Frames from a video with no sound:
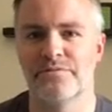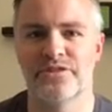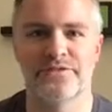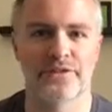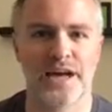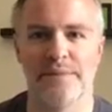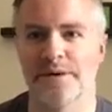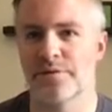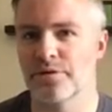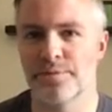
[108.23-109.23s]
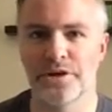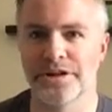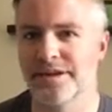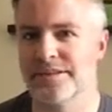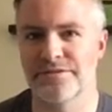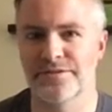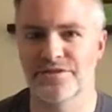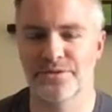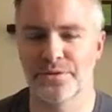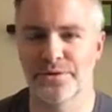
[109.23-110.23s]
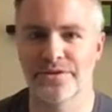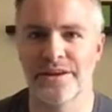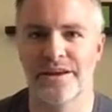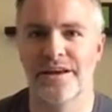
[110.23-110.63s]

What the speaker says: different comic book pulling at different stores.